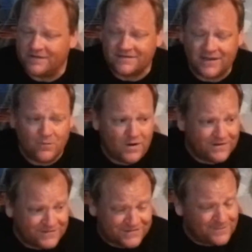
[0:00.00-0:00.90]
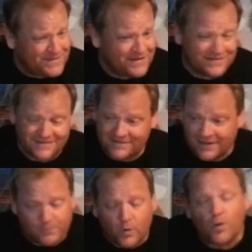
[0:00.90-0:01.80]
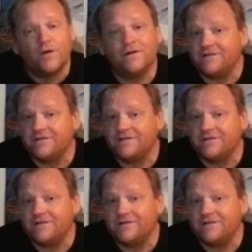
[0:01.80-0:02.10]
I tell you what, something as important